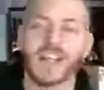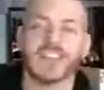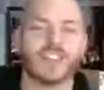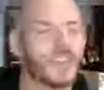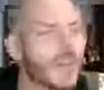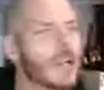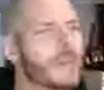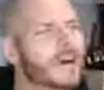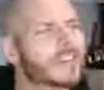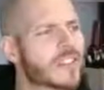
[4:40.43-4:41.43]
Did you hear
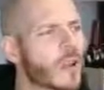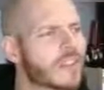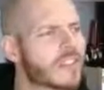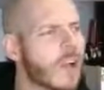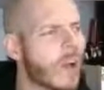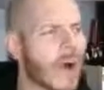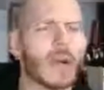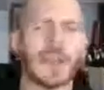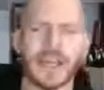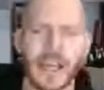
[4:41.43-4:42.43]
about so-and-so? I
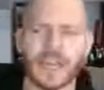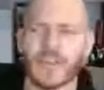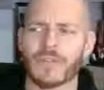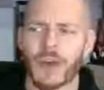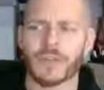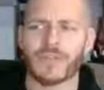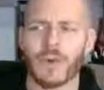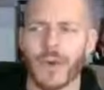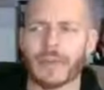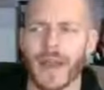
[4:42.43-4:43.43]
mean, yeah, they've lost
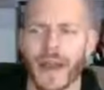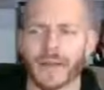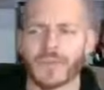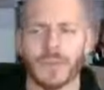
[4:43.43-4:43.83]
40 pounds,